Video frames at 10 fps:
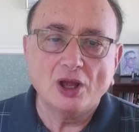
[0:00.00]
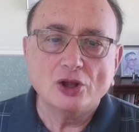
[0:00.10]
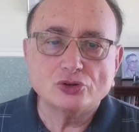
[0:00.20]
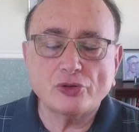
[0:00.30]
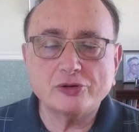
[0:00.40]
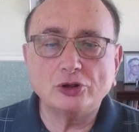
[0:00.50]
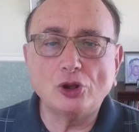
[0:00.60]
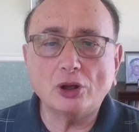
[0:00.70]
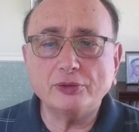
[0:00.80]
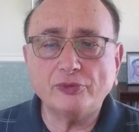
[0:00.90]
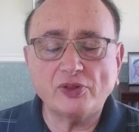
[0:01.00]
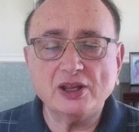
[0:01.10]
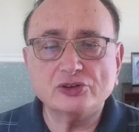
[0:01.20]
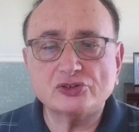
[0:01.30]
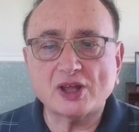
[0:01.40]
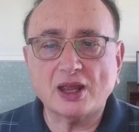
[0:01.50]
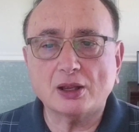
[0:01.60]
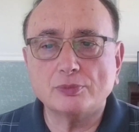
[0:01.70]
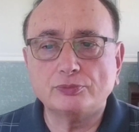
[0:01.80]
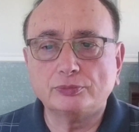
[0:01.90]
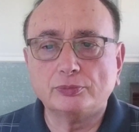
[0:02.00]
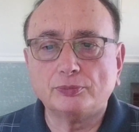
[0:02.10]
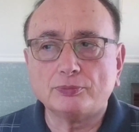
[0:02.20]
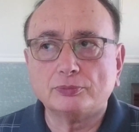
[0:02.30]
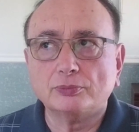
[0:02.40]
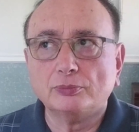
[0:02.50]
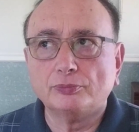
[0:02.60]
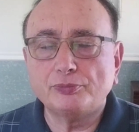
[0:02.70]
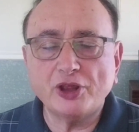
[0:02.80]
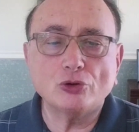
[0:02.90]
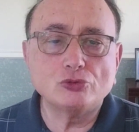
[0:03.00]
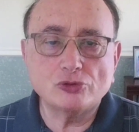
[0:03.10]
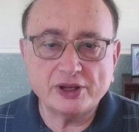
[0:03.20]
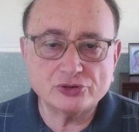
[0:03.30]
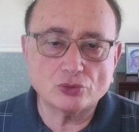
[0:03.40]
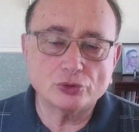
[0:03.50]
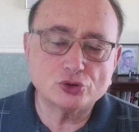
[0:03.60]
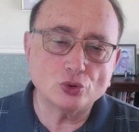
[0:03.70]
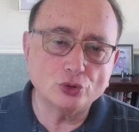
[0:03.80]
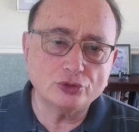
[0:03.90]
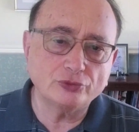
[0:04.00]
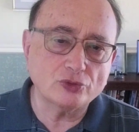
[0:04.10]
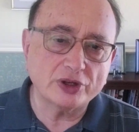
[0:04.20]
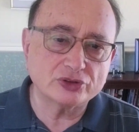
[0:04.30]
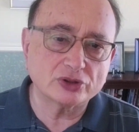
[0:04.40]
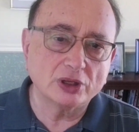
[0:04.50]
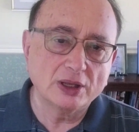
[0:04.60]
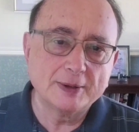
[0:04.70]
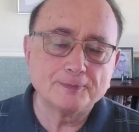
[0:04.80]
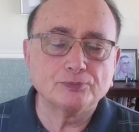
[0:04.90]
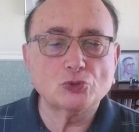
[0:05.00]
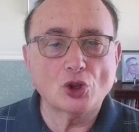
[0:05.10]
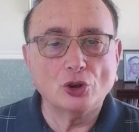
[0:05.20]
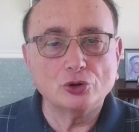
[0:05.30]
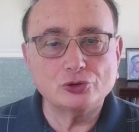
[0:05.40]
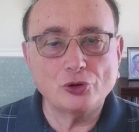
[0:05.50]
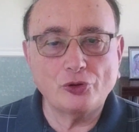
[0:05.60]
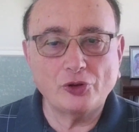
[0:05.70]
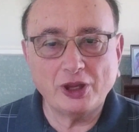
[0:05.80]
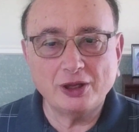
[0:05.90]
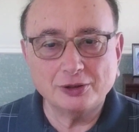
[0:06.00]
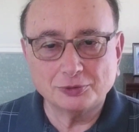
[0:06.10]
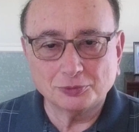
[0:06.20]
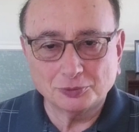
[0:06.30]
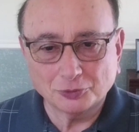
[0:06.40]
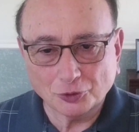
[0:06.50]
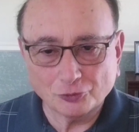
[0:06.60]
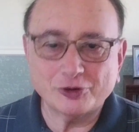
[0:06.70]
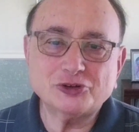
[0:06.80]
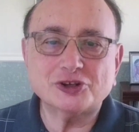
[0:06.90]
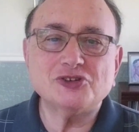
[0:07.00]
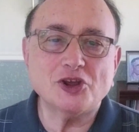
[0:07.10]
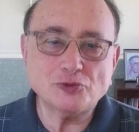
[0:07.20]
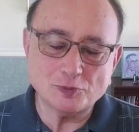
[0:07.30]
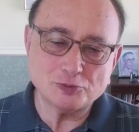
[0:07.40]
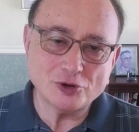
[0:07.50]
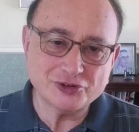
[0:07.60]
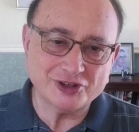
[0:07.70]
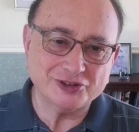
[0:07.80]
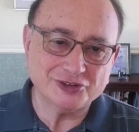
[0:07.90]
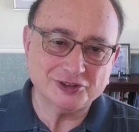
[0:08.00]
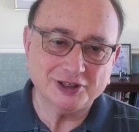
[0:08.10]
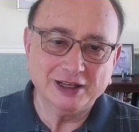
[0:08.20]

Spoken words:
So there are a lot of things that can be a risk or source of risk to the risk assessment process.